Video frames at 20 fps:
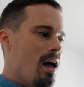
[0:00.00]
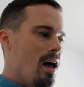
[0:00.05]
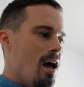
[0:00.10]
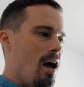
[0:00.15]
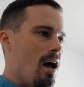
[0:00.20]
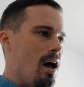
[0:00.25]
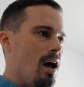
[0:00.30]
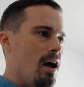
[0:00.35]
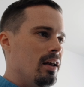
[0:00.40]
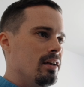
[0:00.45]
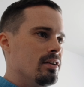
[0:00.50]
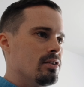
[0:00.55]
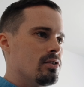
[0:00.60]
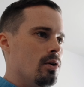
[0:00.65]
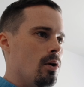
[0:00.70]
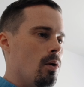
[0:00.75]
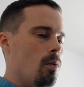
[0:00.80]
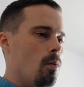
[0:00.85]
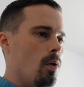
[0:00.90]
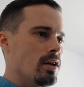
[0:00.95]
And
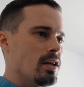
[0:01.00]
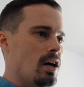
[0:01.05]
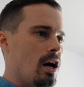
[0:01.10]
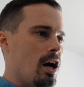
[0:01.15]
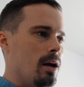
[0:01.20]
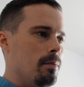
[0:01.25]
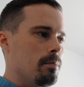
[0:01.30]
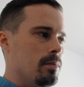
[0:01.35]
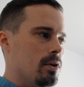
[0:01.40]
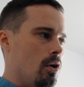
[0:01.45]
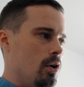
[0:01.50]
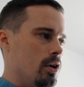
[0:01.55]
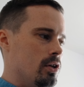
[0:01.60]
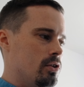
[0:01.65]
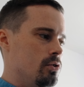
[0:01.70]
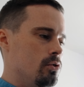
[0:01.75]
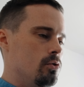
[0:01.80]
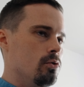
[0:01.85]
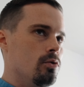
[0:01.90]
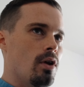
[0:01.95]
what I'm going
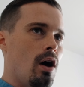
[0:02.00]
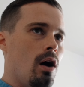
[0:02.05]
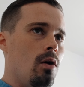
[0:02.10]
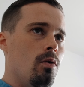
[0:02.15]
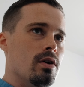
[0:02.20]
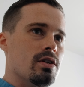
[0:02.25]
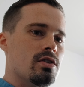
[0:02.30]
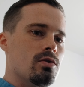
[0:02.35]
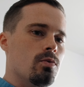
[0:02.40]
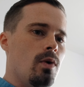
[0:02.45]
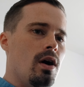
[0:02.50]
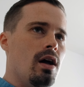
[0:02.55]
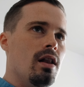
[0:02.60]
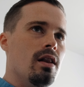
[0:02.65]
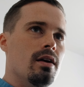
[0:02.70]
to do now as well